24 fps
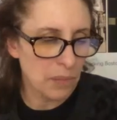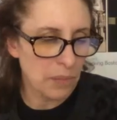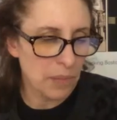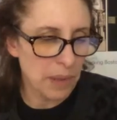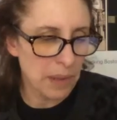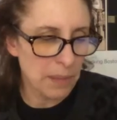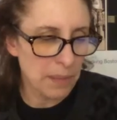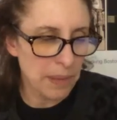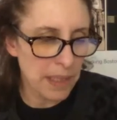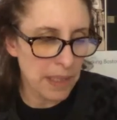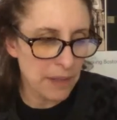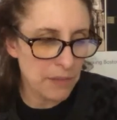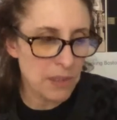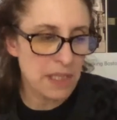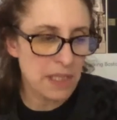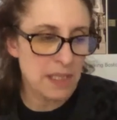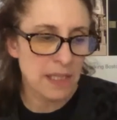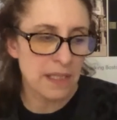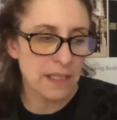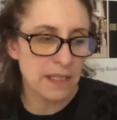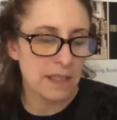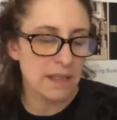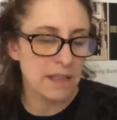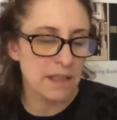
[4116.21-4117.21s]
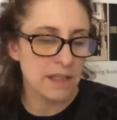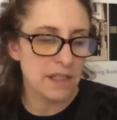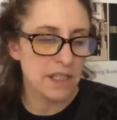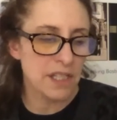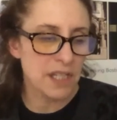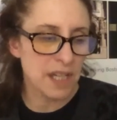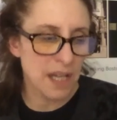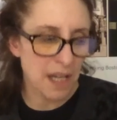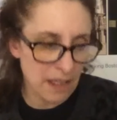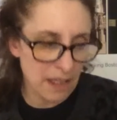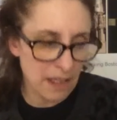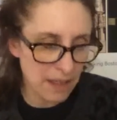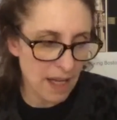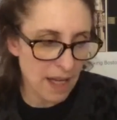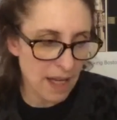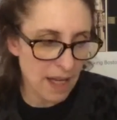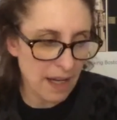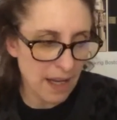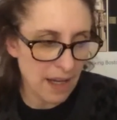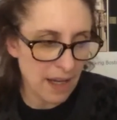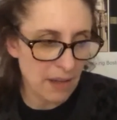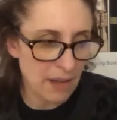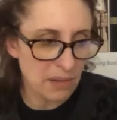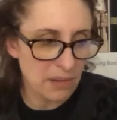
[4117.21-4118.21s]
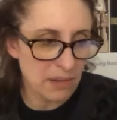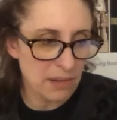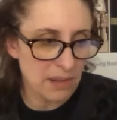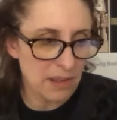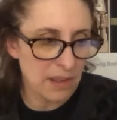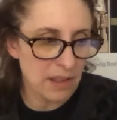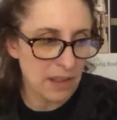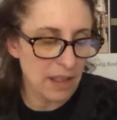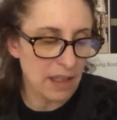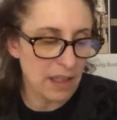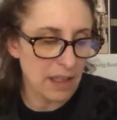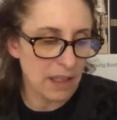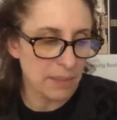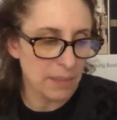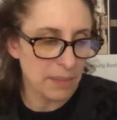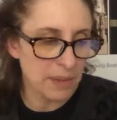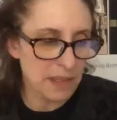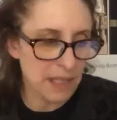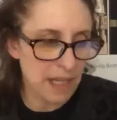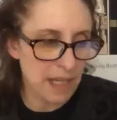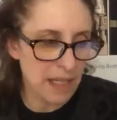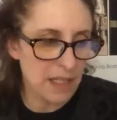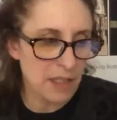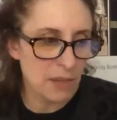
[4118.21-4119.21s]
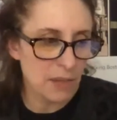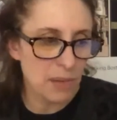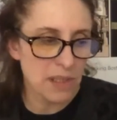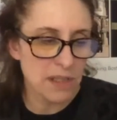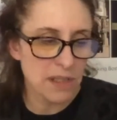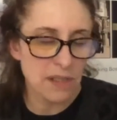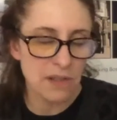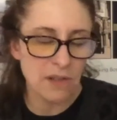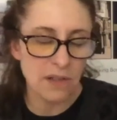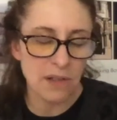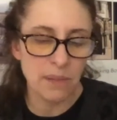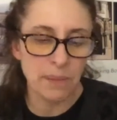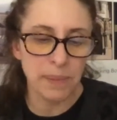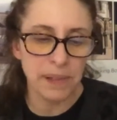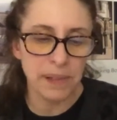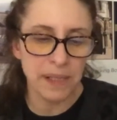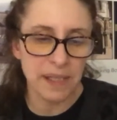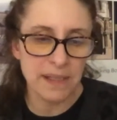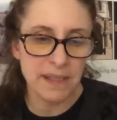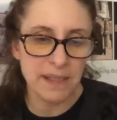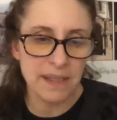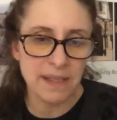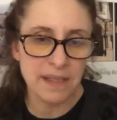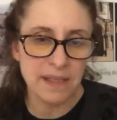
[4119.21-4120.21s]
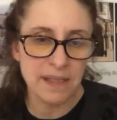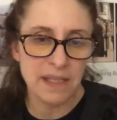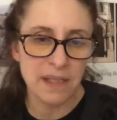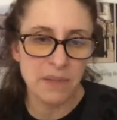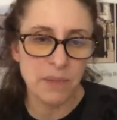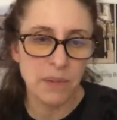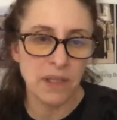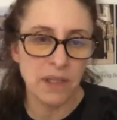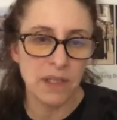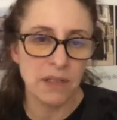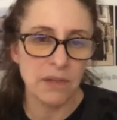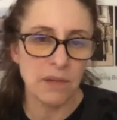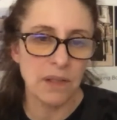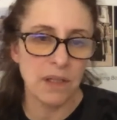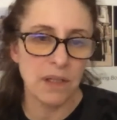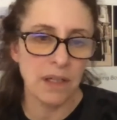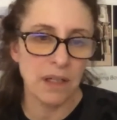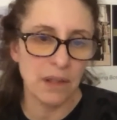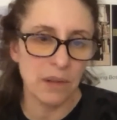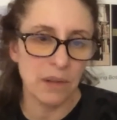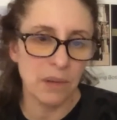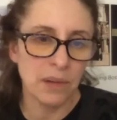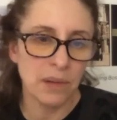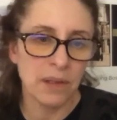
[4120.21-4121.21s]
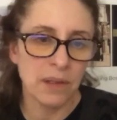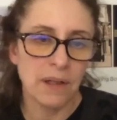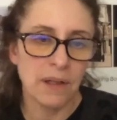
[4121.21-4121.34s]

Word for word: it'd be interesting to check that out, um, take you in certain places, see where you go.